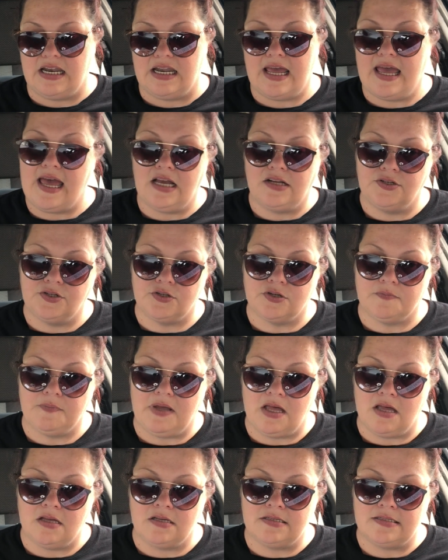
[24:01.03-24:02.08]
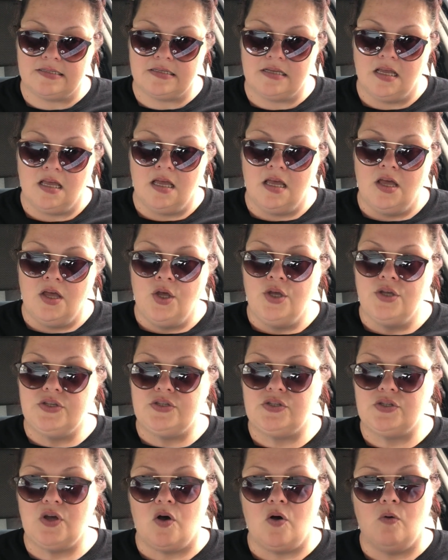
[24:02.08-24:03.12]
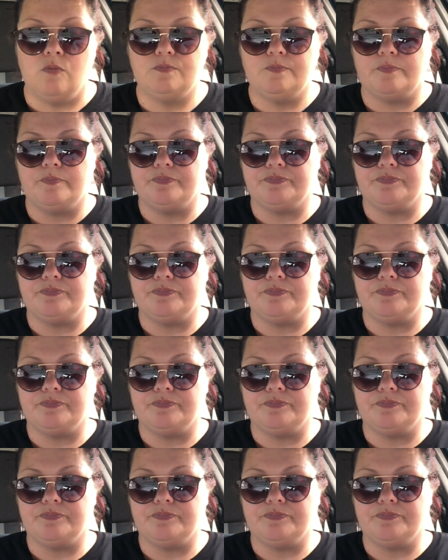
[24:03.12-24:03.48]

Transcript: in extra bucks. So,